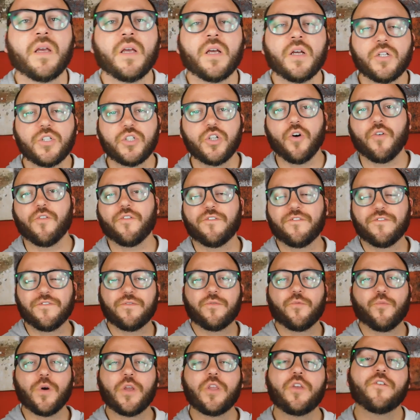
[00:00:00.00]
So
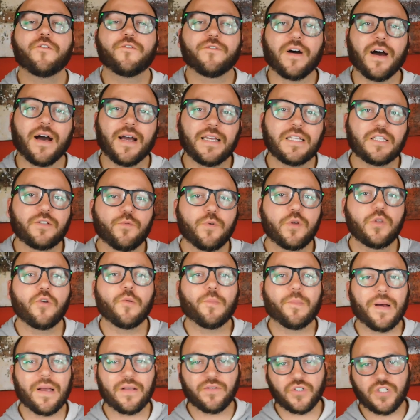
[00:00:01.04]
when you fight, when you
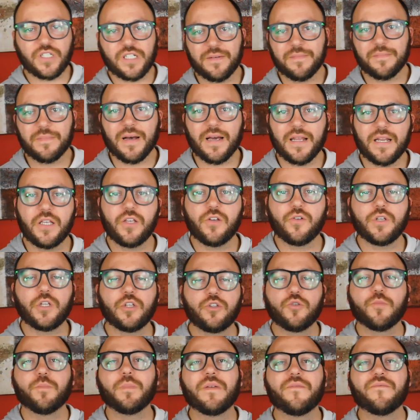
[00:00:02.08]
punch somebody, you need
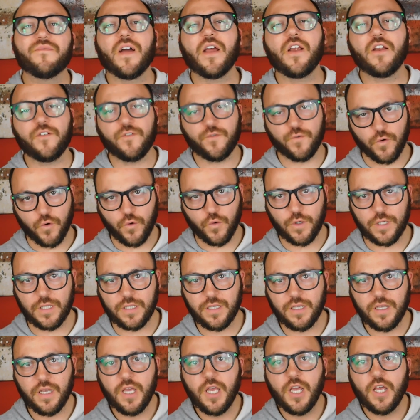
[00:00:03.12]
to be very fluid.
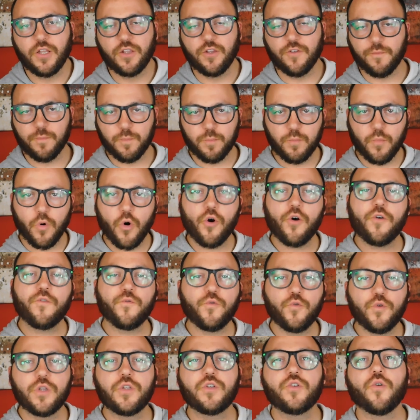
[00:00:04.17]
The more
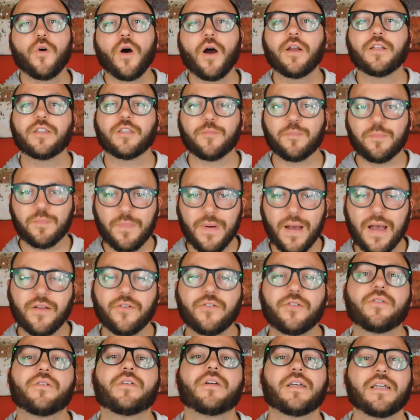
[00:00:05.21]
fluid you are, the
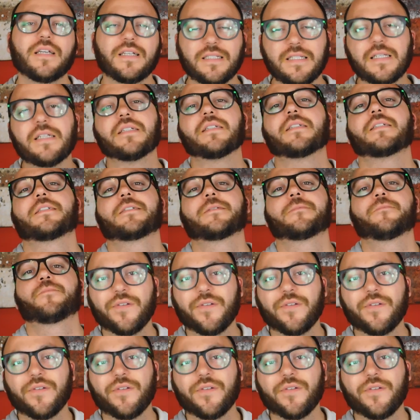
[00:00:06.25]
better it is.